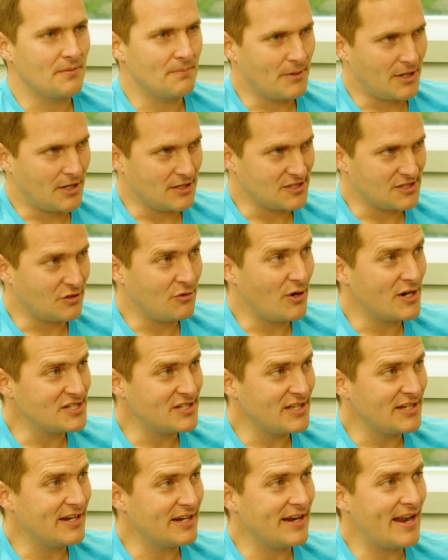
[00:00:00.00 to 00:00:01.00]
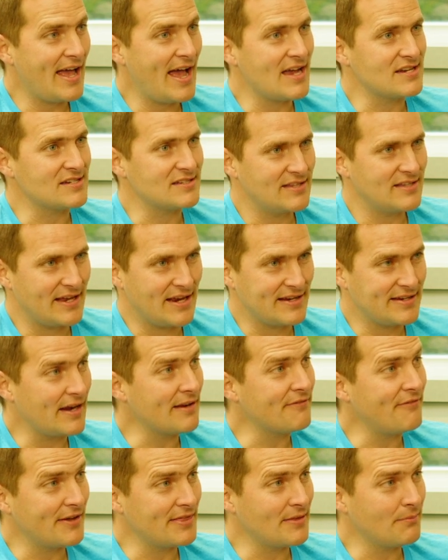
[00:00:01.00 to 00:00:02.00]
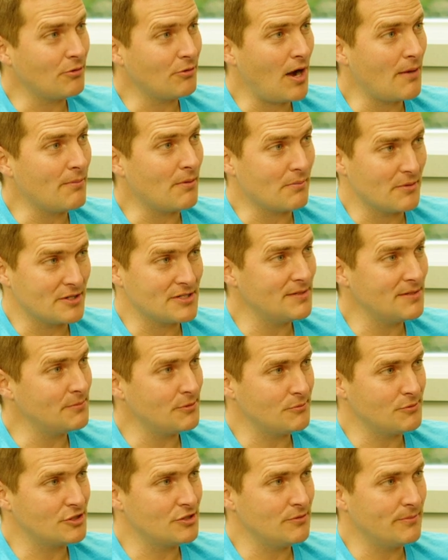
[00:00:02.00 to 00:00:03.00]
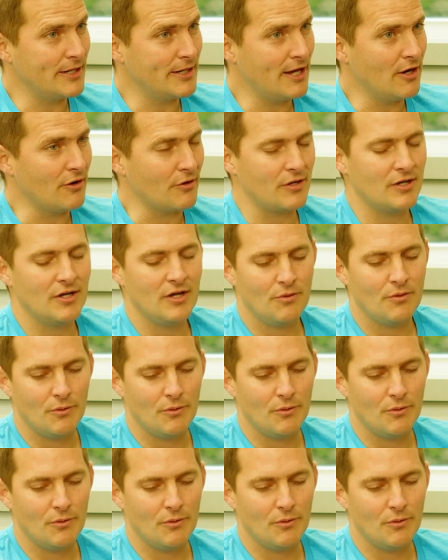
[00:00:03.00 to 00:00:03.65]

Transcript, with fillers: because the question they didn't ask, they identified the problem. The symptom was too many elk.